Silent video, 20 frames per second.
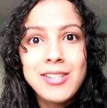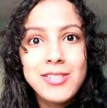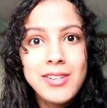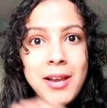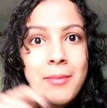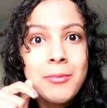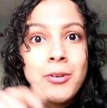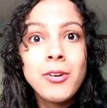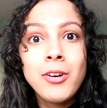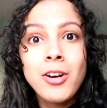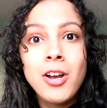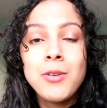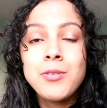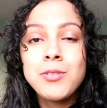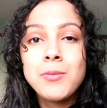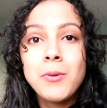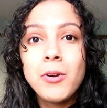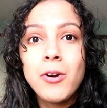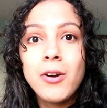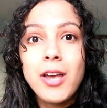So let me know in the
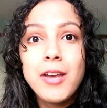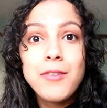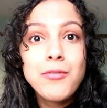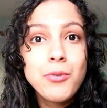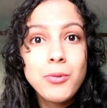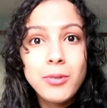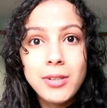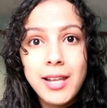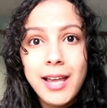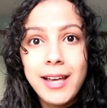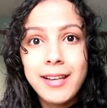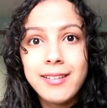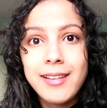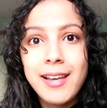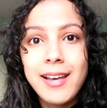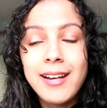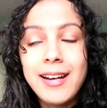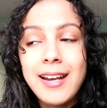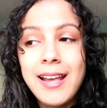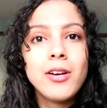comments below if you would like
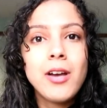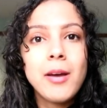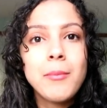that.